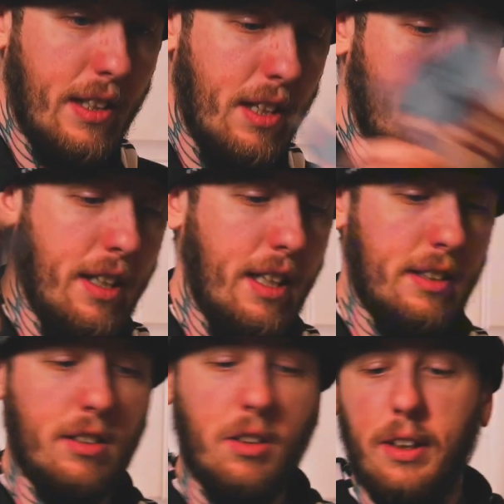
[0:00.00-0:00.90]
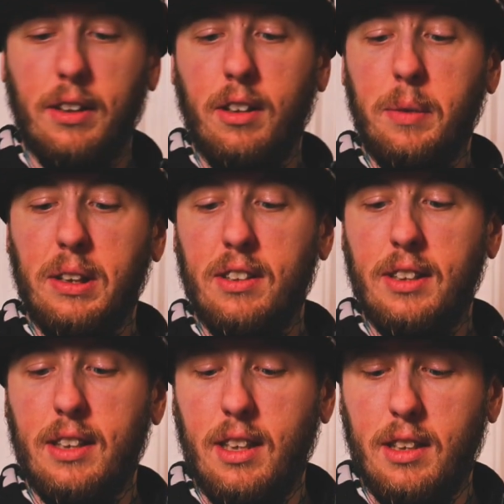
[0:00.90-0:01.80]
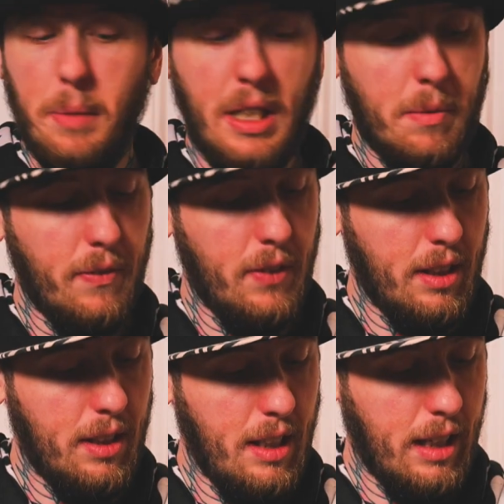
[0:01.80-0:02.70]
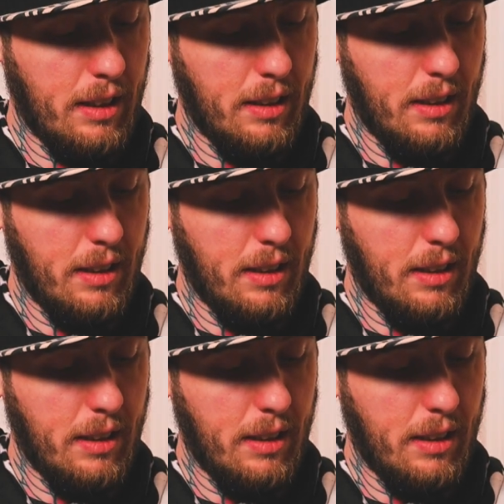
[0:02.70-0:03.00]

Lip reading: Oh yeah, that's not going there because that's at the bottom of the deck.